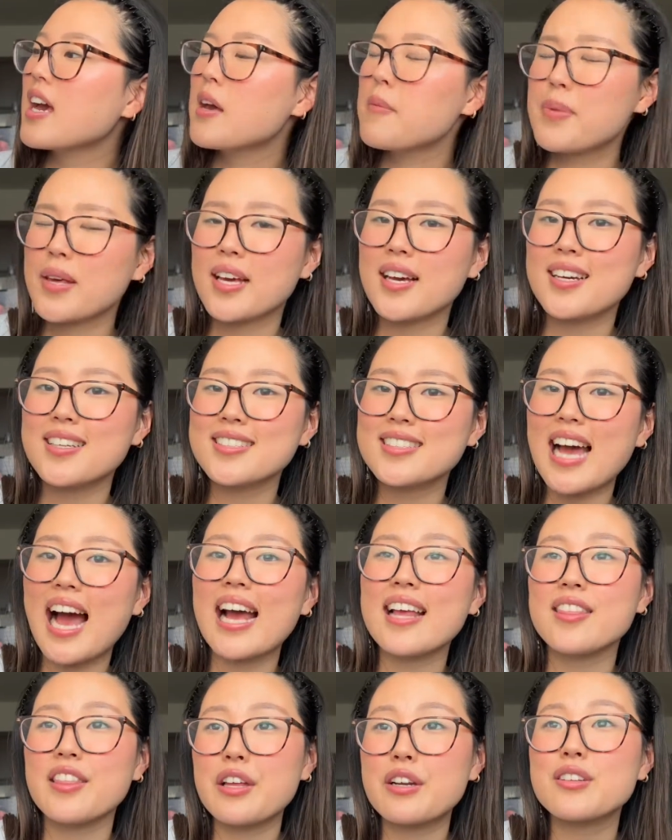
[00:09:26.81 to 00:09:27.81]
because
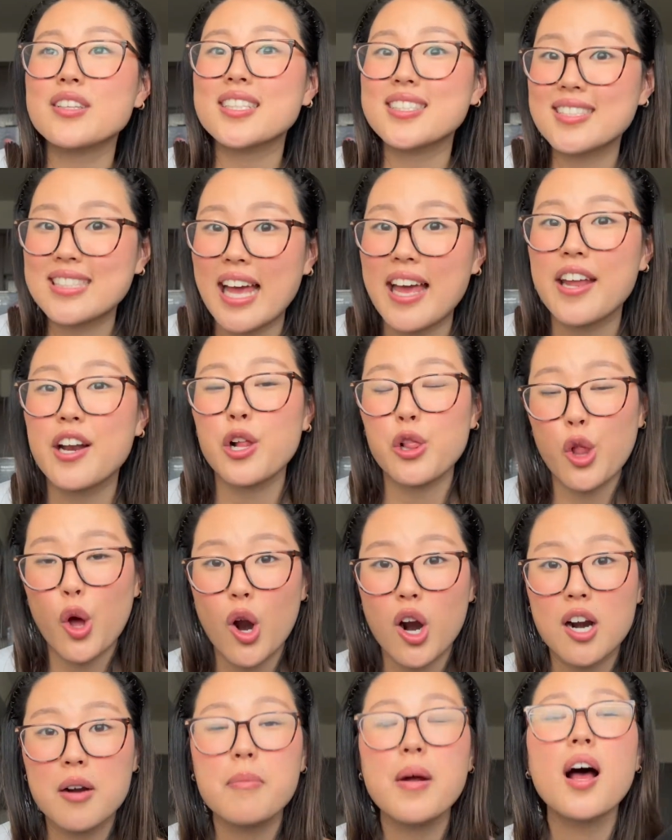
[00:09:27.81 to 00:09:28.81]
I literally set an
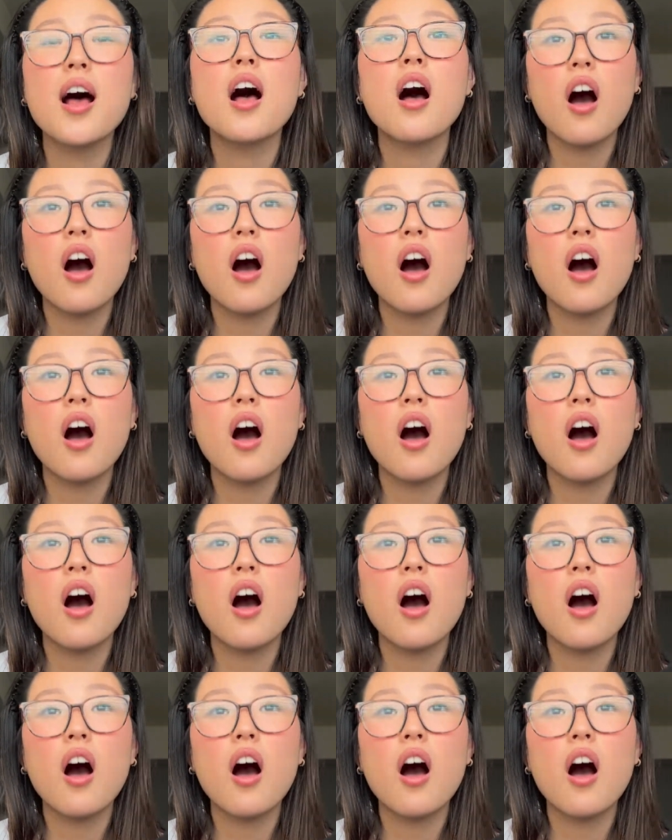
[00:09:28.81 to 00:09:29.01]
alarm